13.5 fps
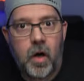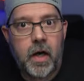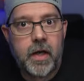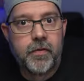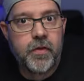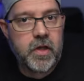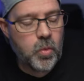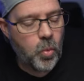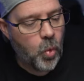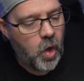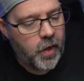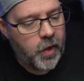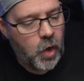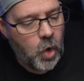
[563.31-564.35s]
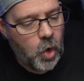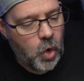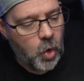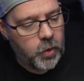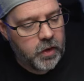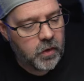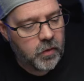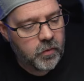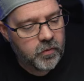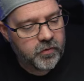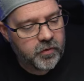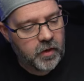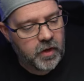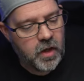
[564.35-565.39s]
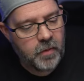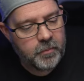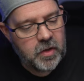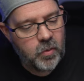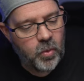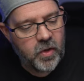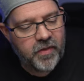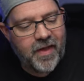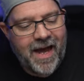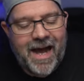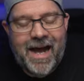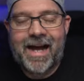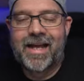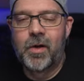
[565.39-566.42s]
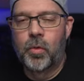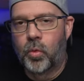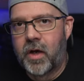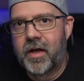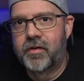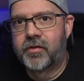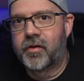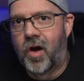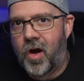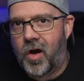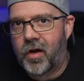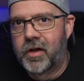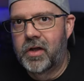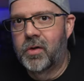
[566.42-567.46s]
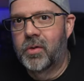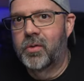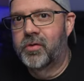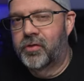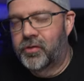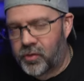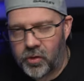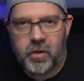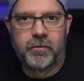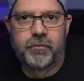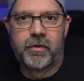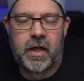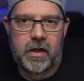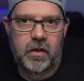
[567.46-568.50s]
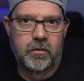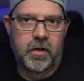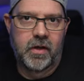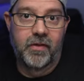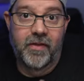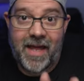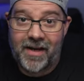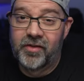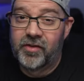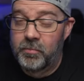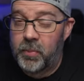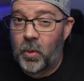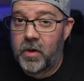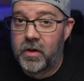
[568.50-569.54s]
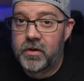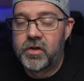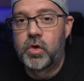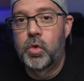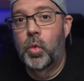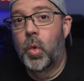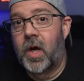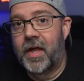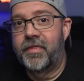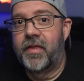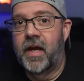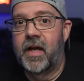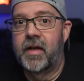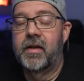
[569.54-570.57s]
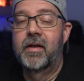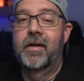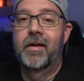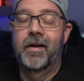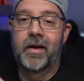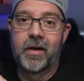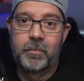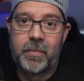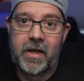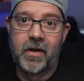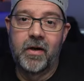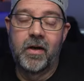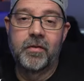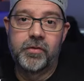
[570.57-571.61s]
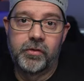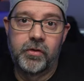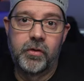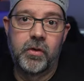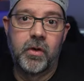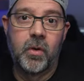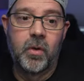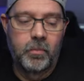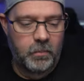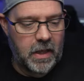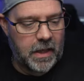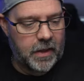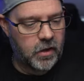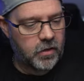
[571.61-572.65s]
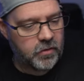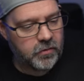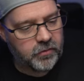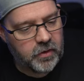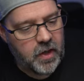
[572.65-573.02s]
right, the OneOdios are coming with high-res audio certified, okay? That is important. You want that on a pair of studio monitors.